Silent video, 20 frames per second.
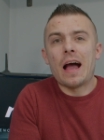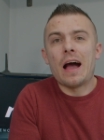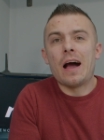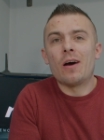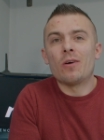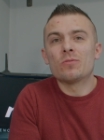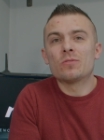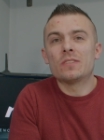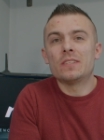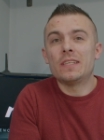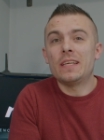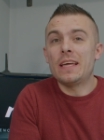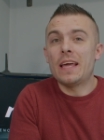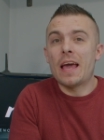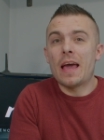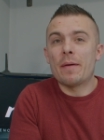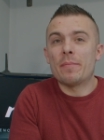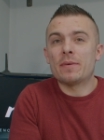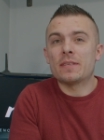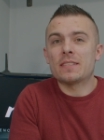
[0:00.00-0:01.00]
out
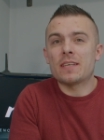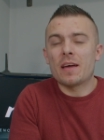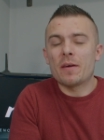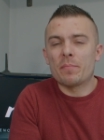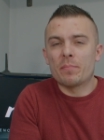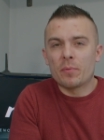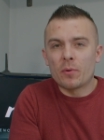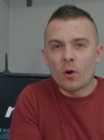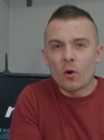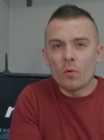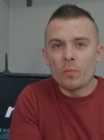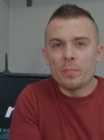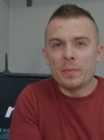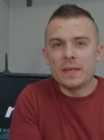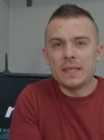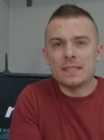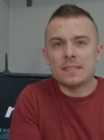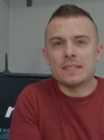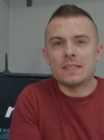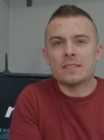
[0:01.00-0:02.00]
the MSI Pro
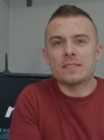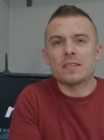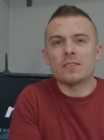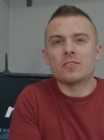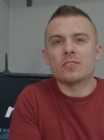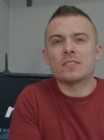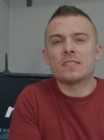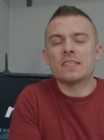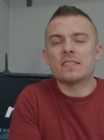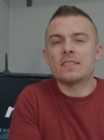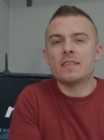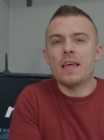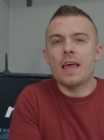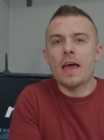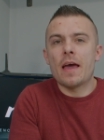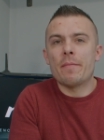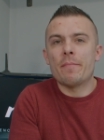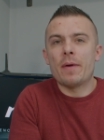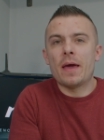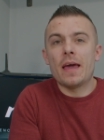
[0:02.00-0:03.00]

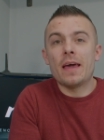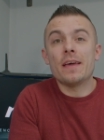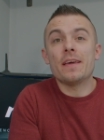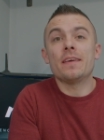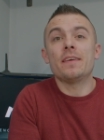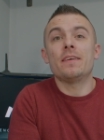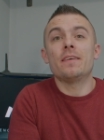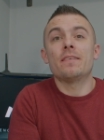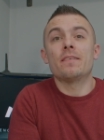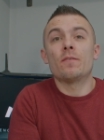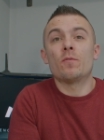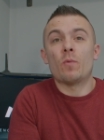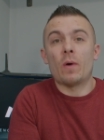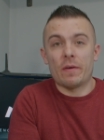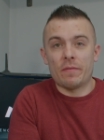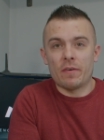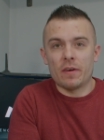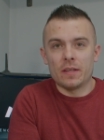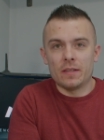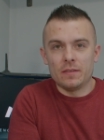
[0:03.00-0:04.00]
B660MA
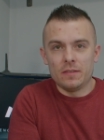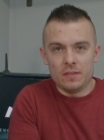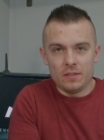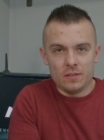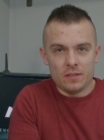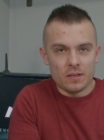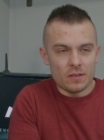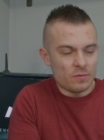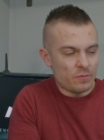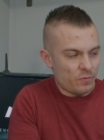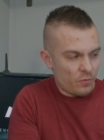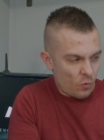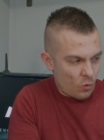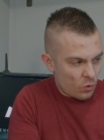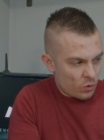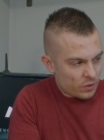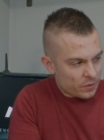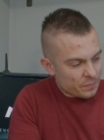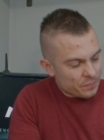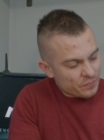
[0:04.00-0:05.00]
Wi-Fi DDR4
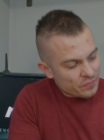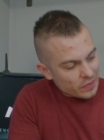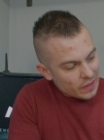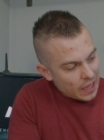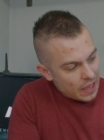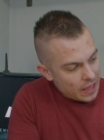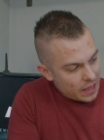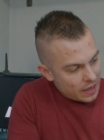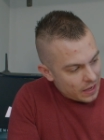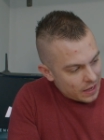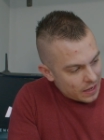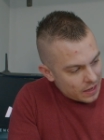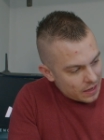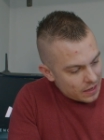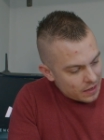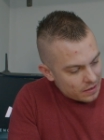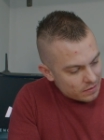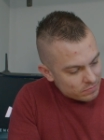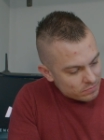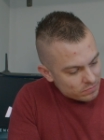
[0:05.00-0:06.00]
uh,
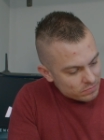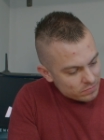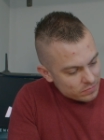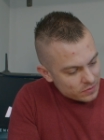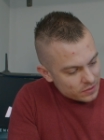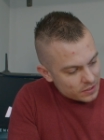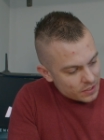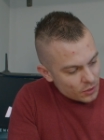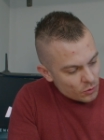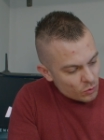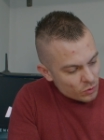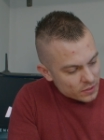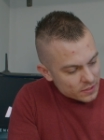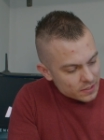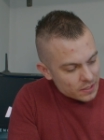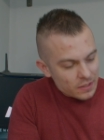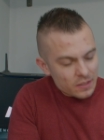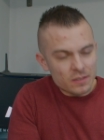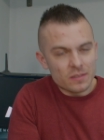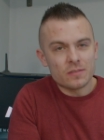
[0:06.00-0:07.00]
um, there were
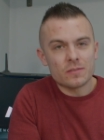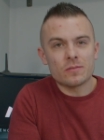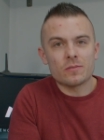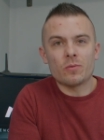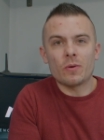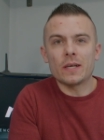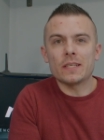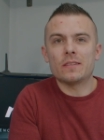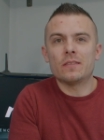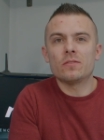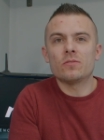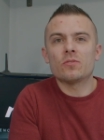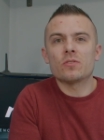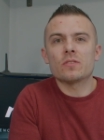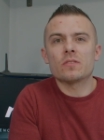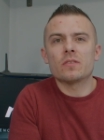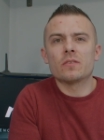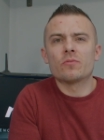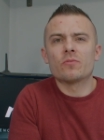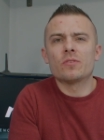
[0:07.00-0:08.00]
some quite
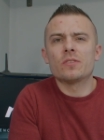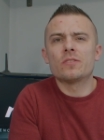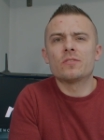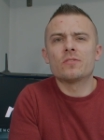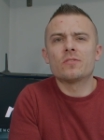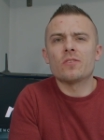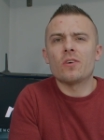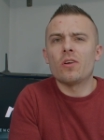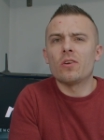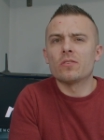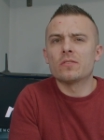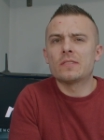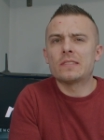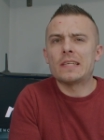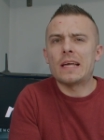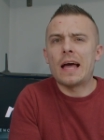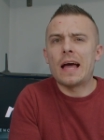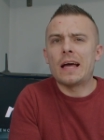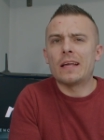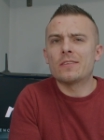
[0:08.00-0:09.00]
interesting
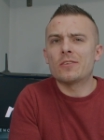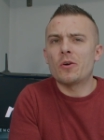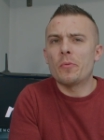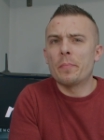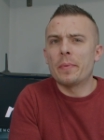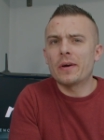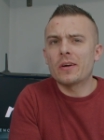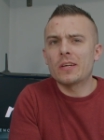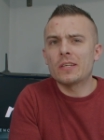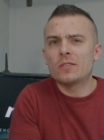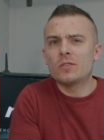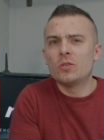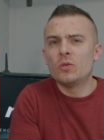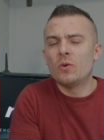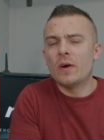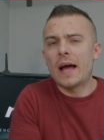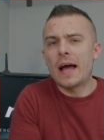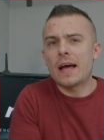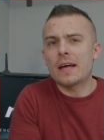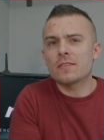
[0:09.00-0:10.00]
results and compared it
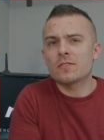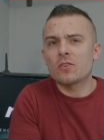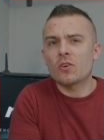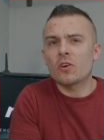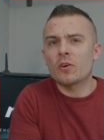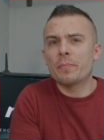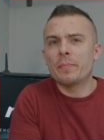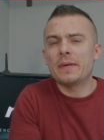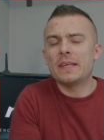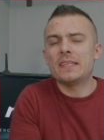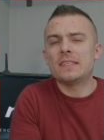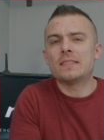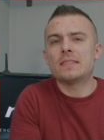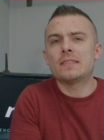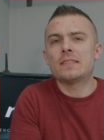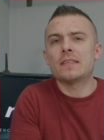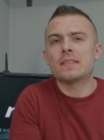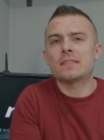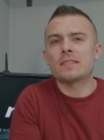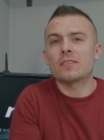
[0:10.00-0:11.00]
to ASRock
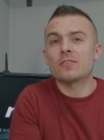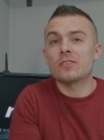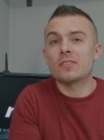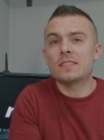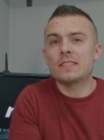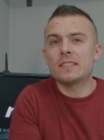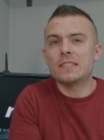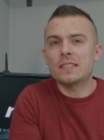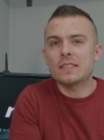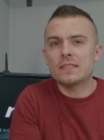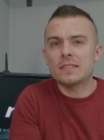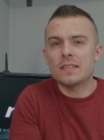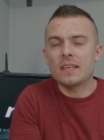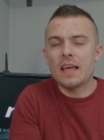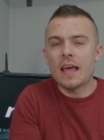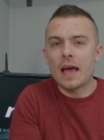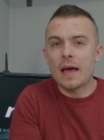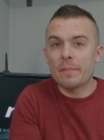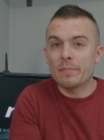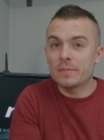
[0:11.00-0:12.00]

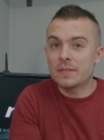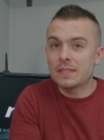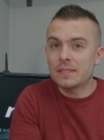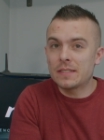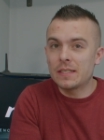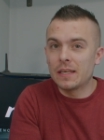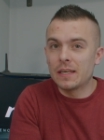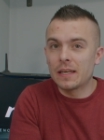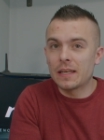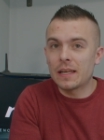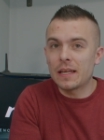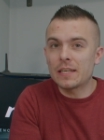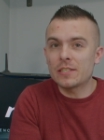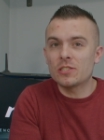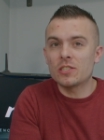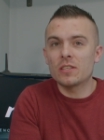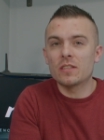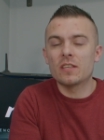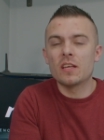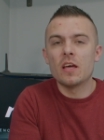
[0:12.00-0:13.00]
B660M Steel
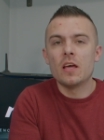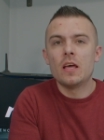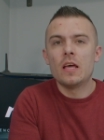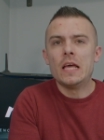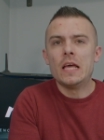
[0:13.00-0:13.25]
Legend,